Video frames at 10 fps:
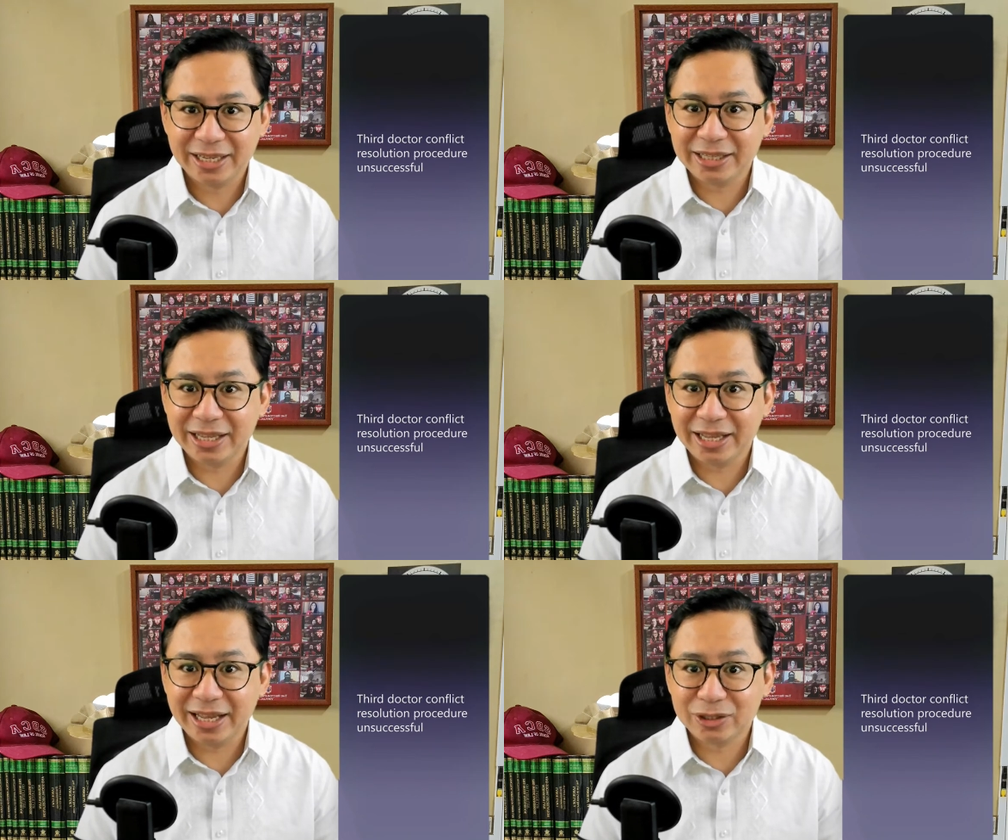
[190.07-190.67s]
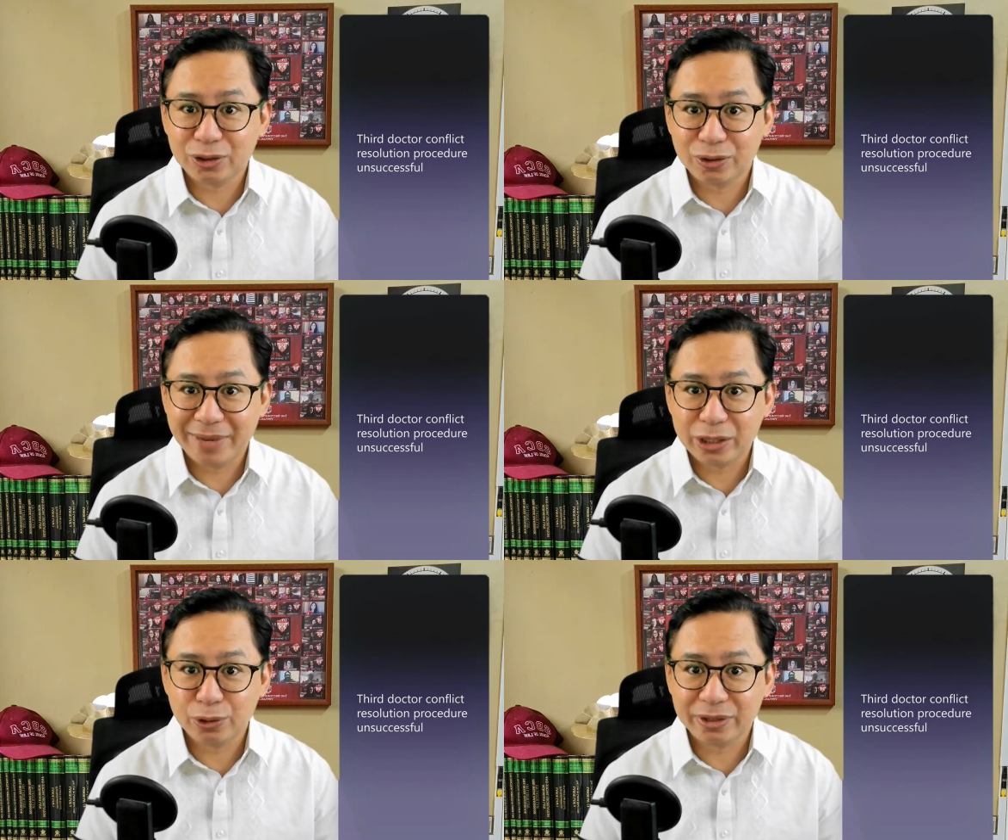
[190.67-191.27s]
and
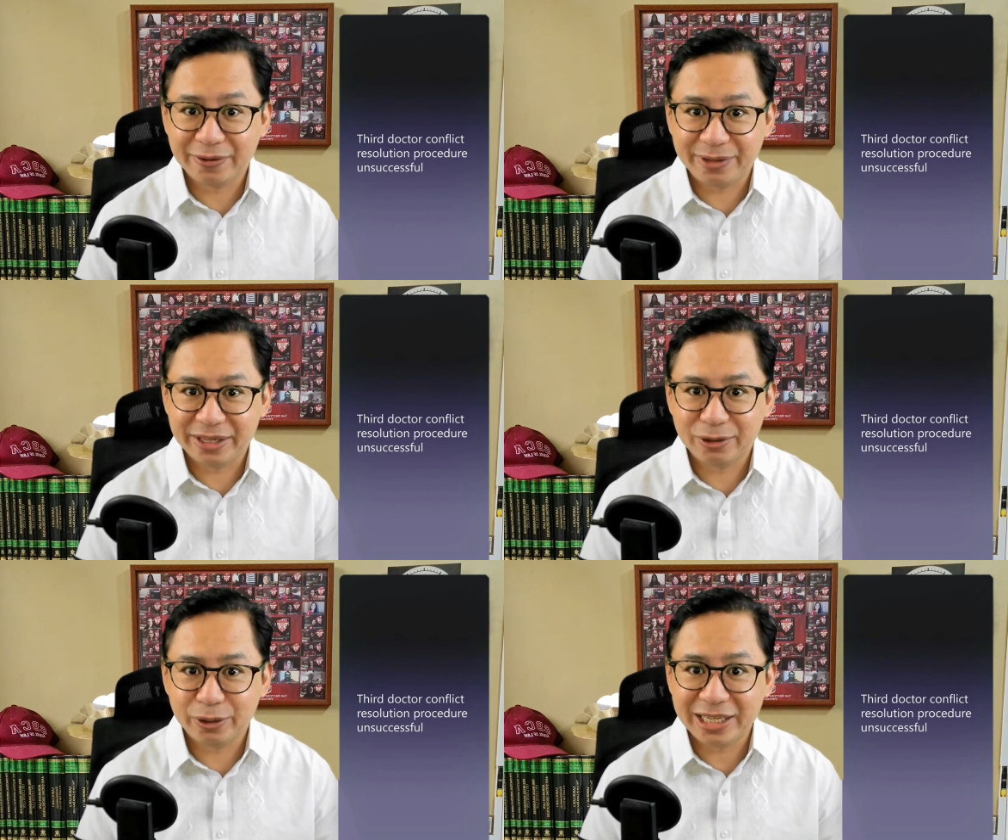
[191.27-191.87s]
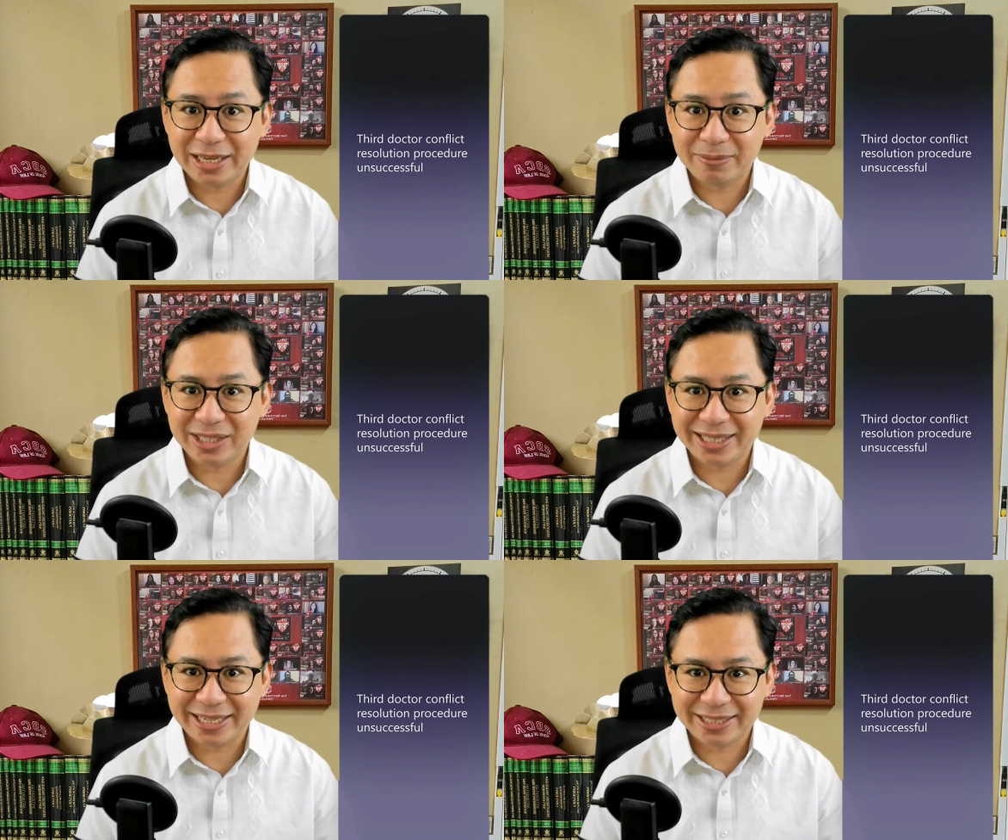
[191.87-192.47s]
electromyography or
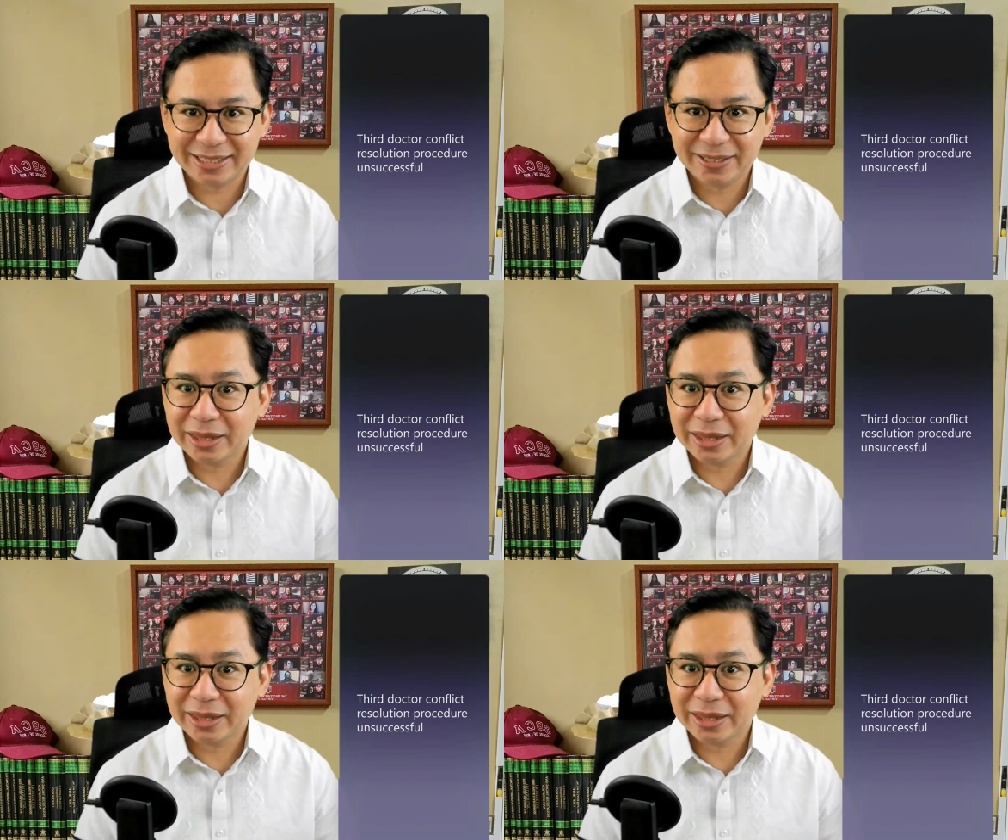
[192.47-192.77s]
EMG test.